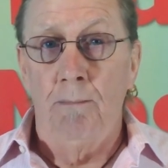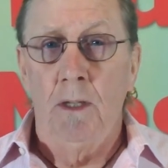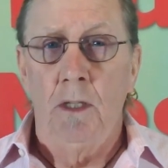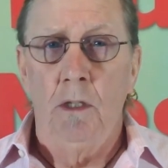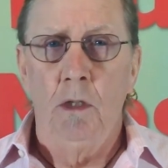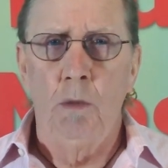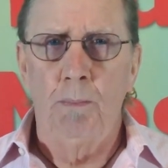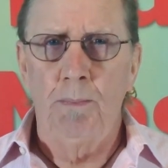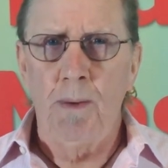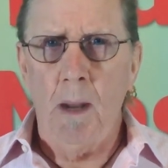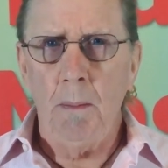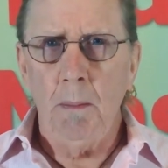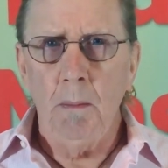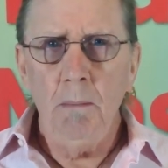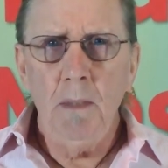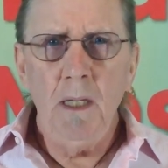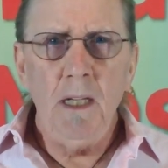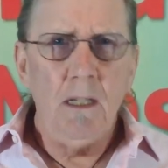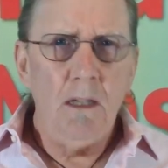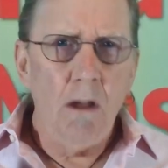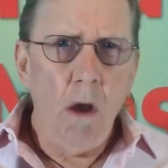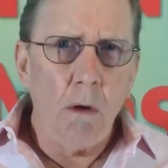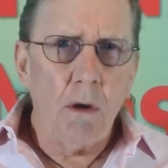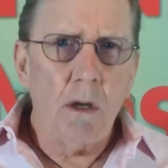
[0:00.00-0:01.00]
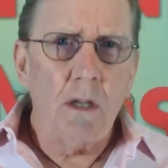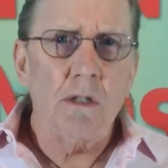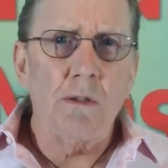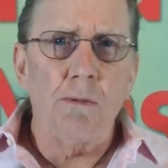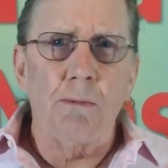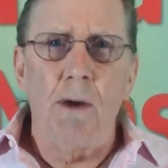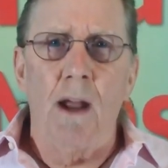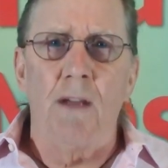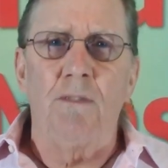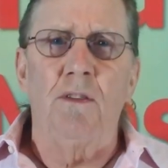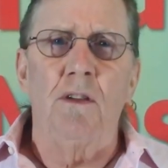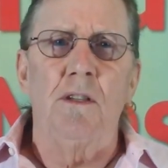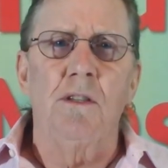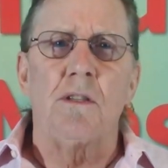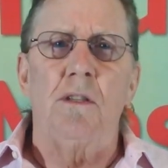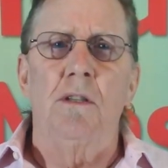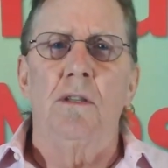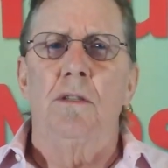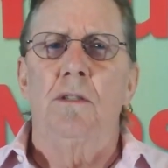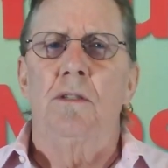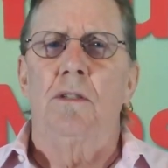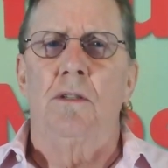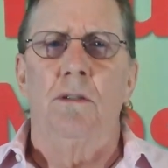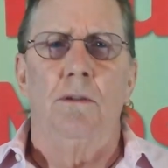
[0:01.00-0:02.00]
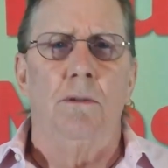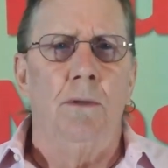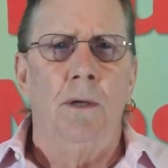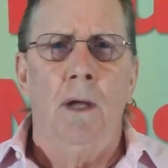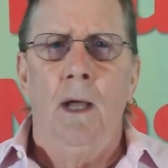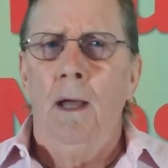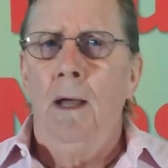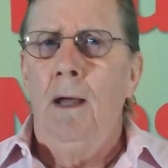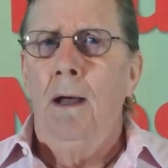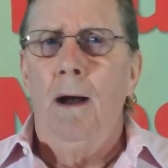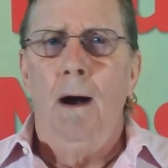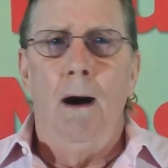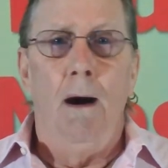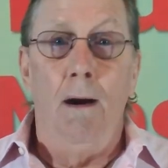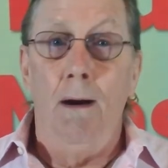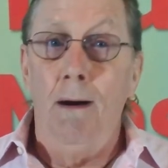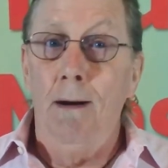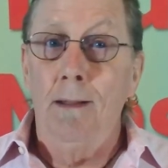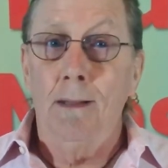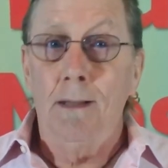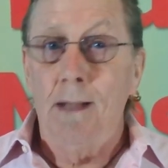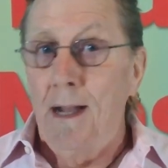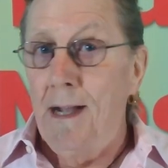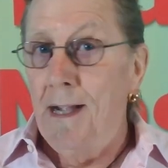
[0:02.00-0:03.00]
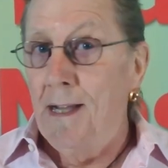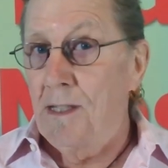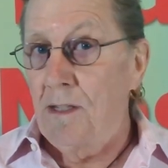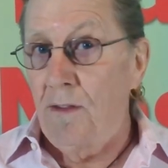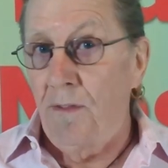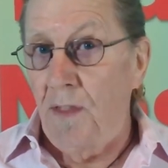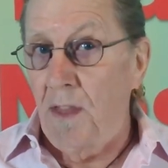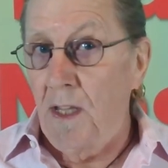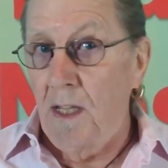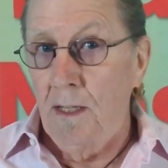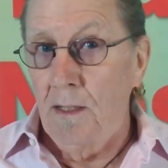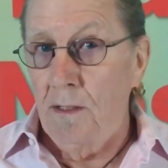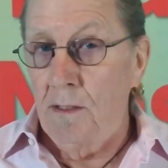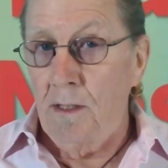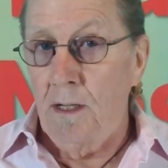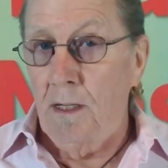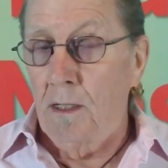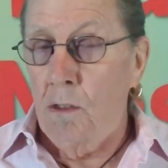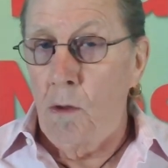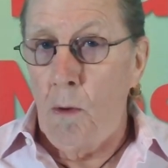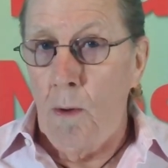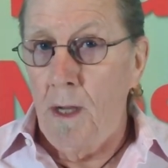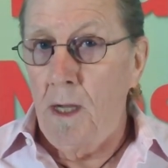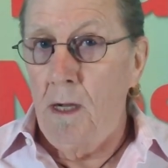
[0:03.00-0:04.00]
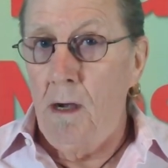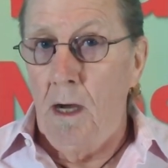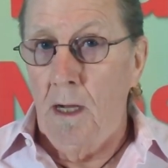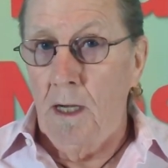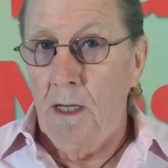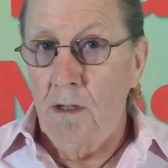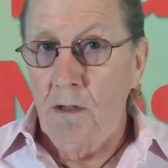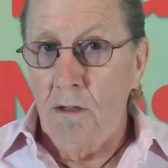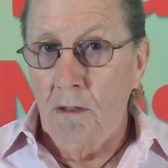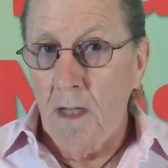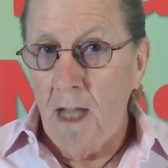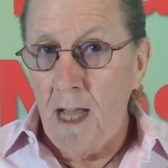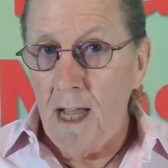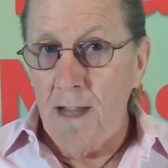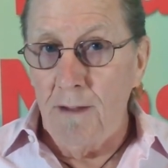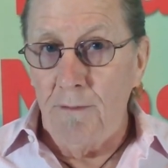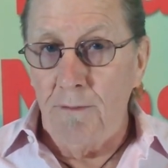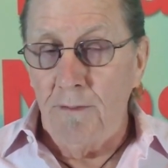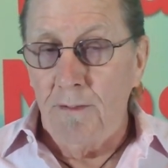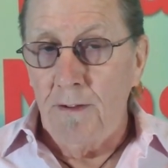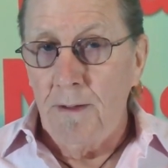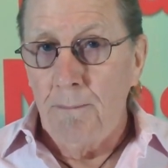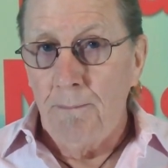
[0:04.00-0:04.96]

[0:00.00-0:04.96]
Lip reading: you'll probably notice references to all kinds of things that are going on in your life.